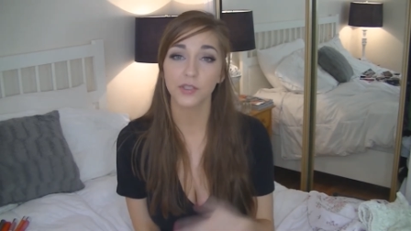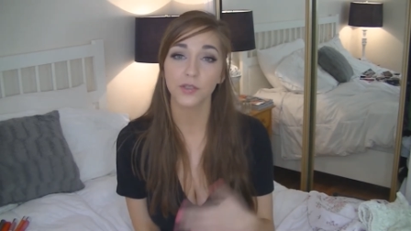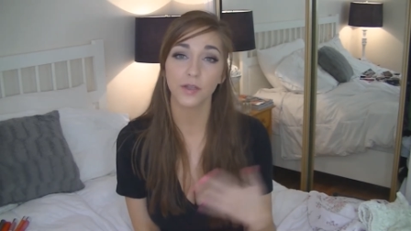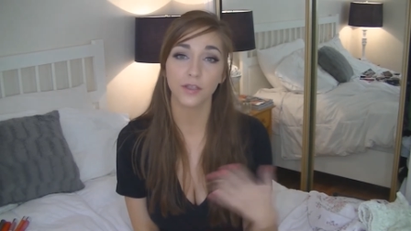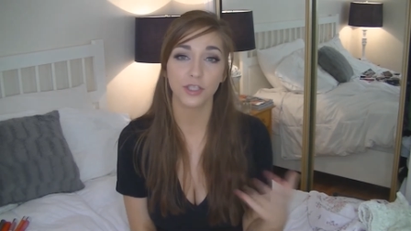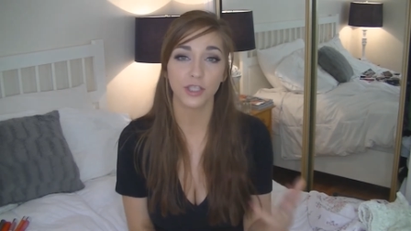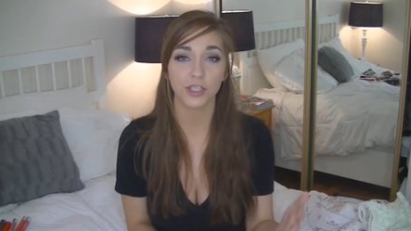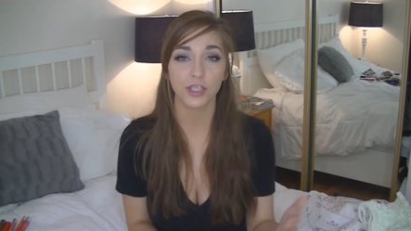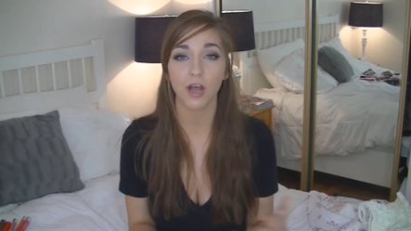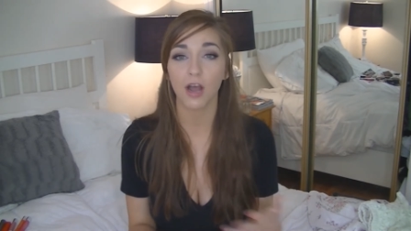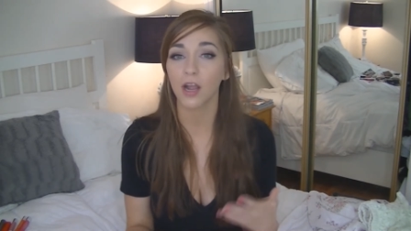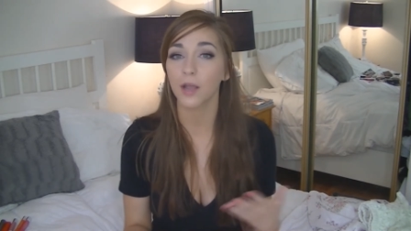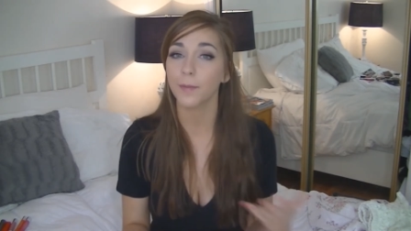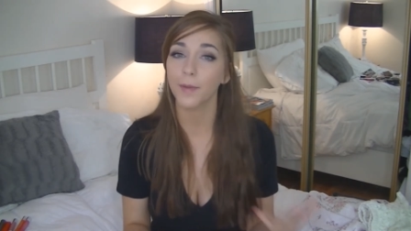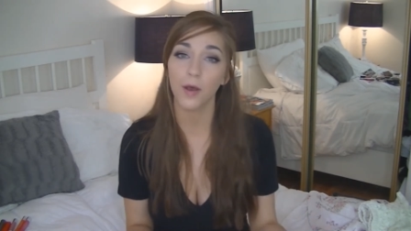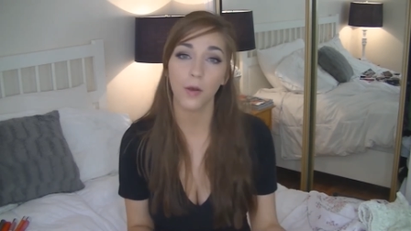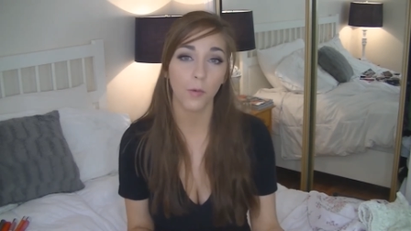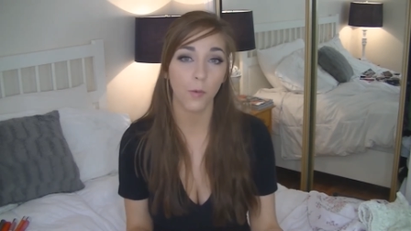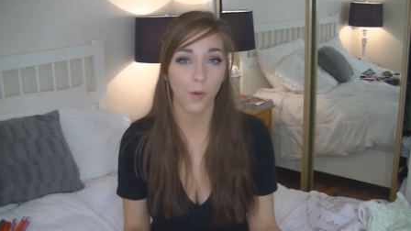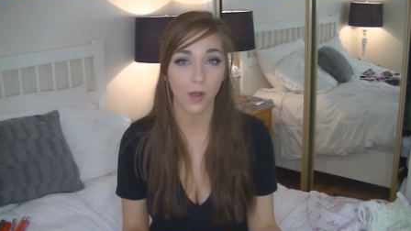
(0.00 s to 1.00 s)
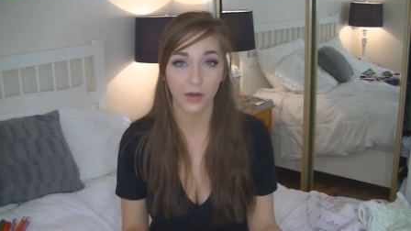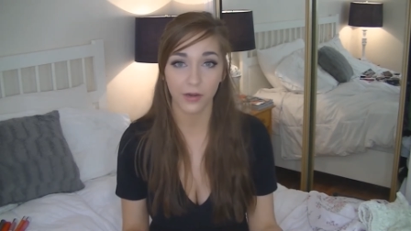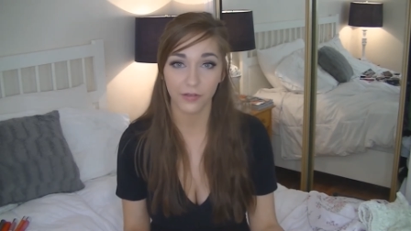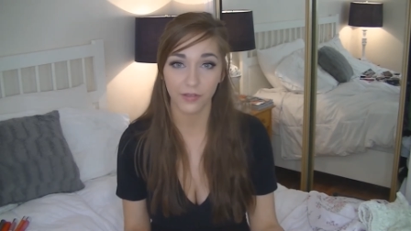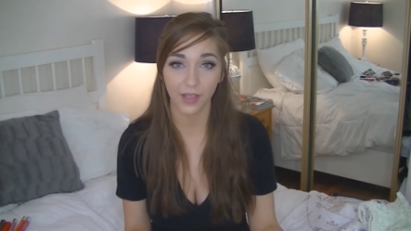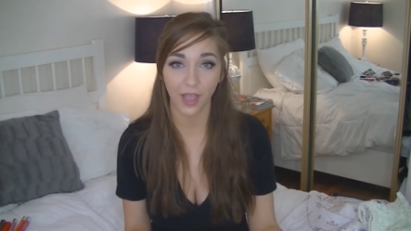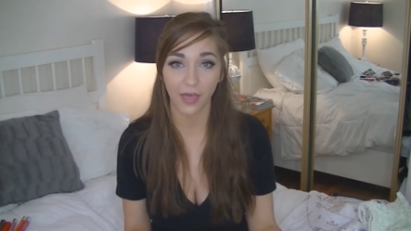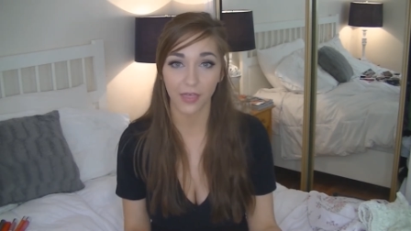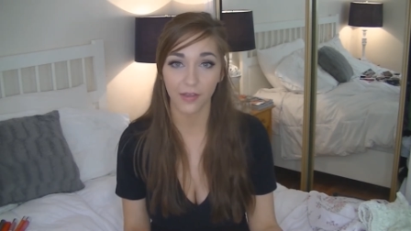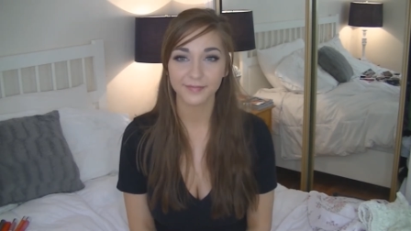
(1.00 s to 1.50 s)
so I'll just talk about one or
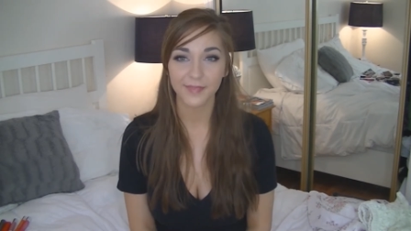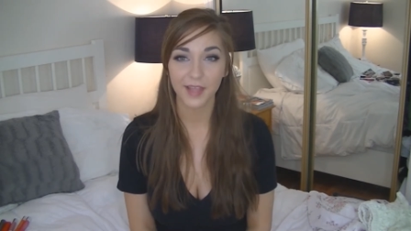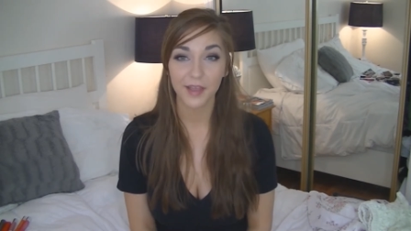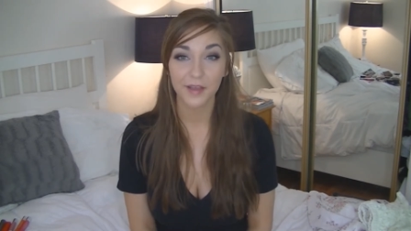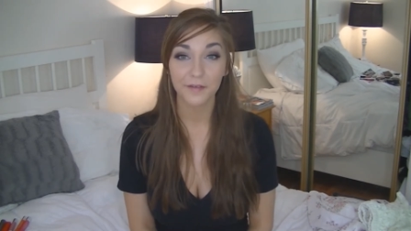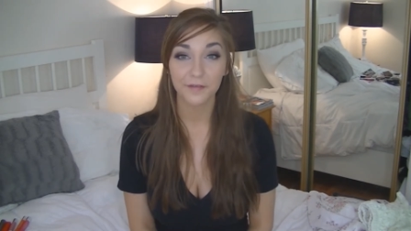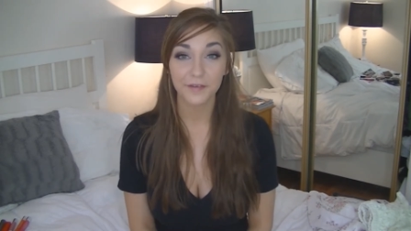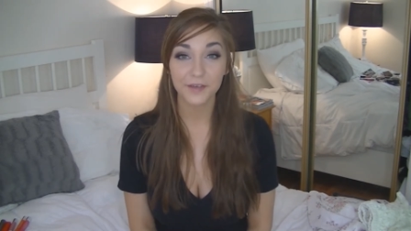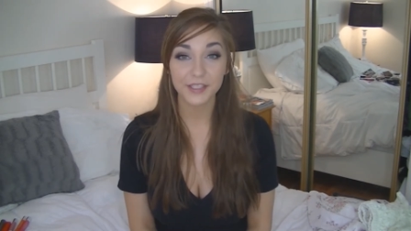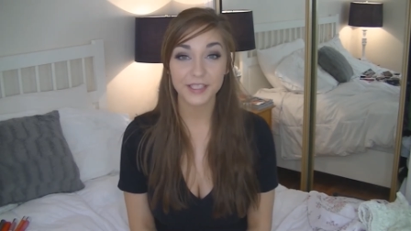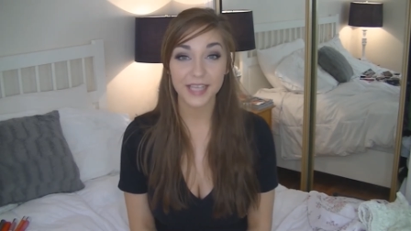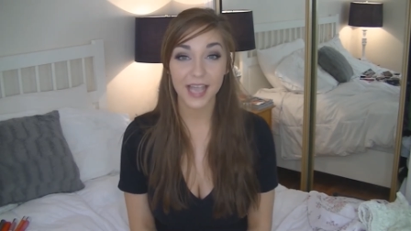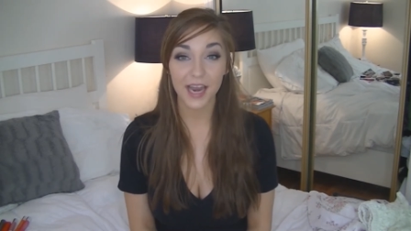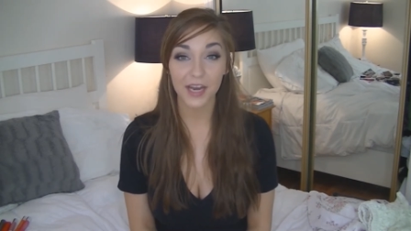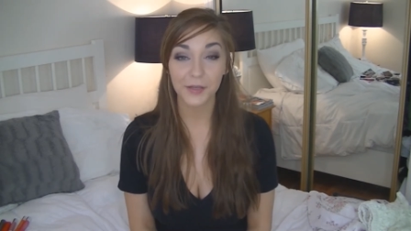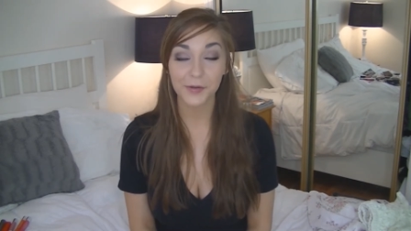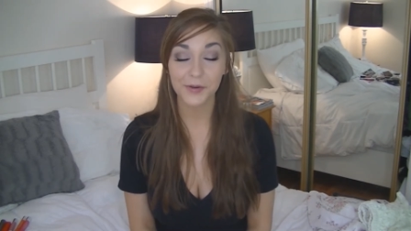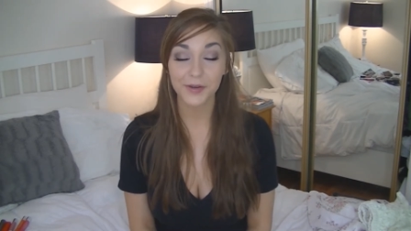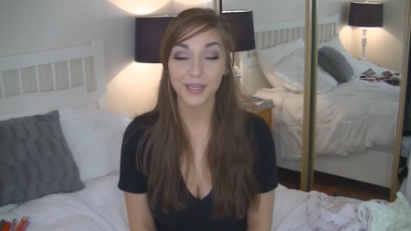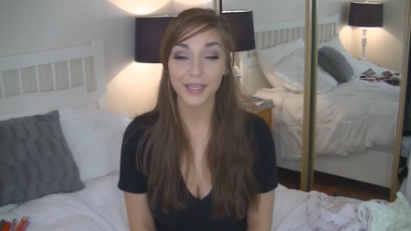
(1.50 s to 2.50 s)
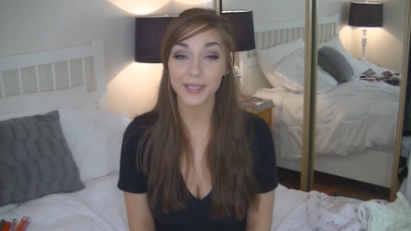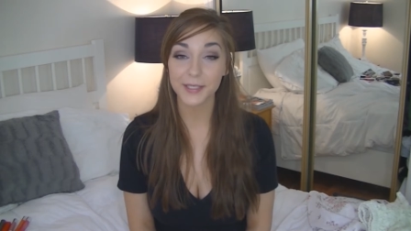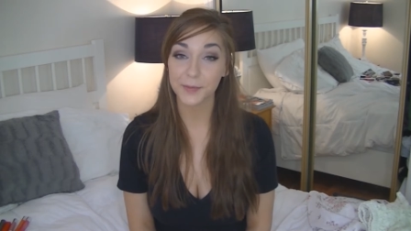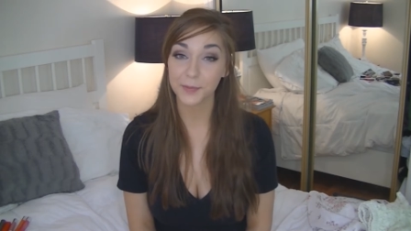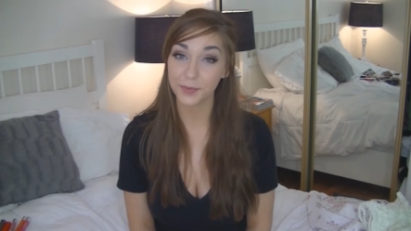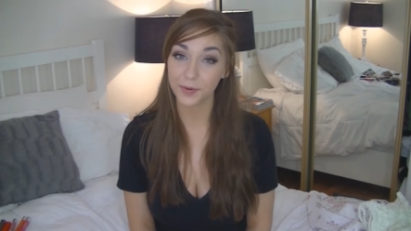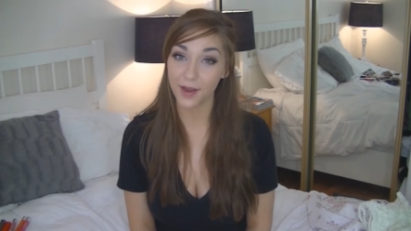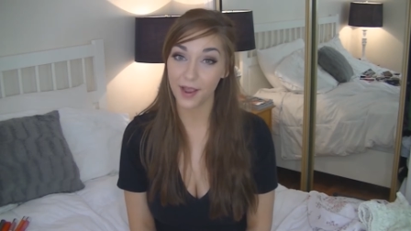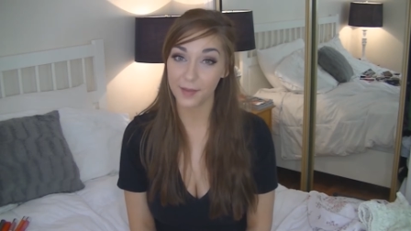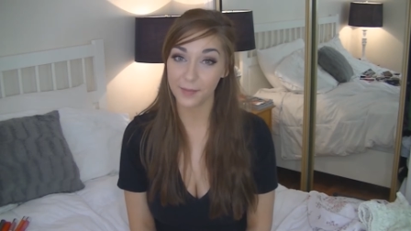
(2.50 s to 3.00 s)
the other. First category is
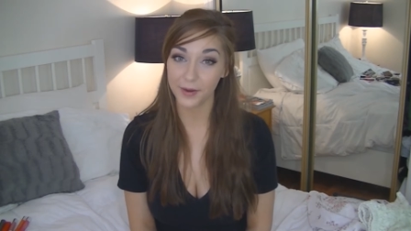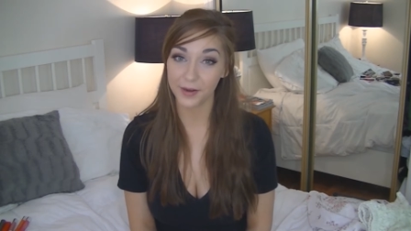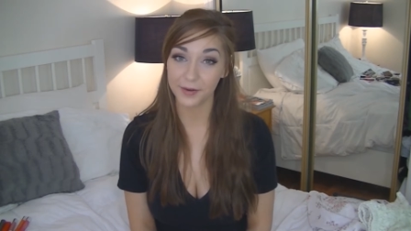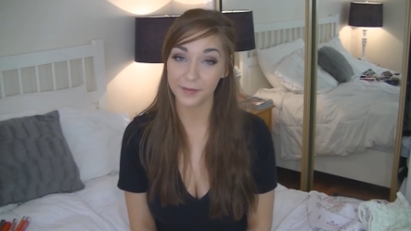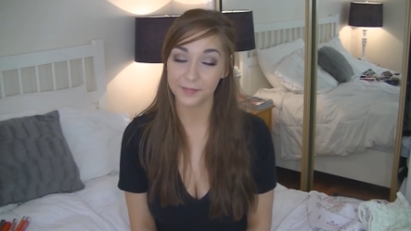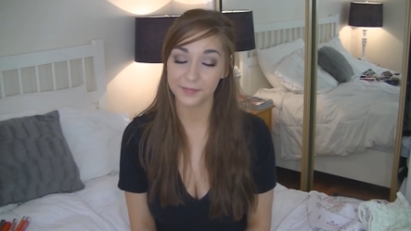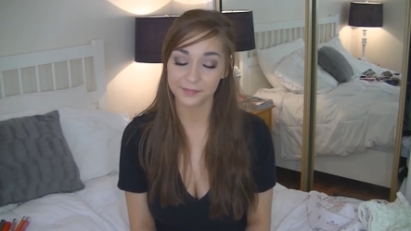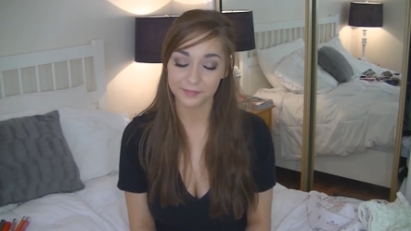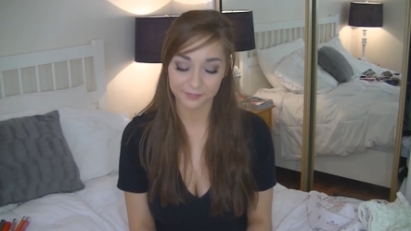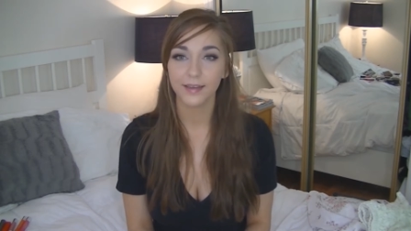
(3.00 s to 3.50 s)
primer.